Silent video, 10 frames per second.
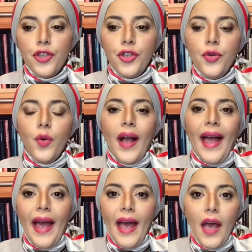to
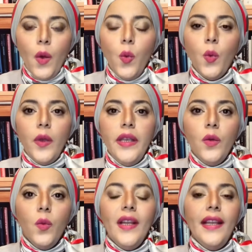how we
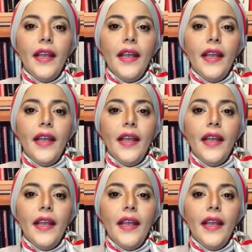will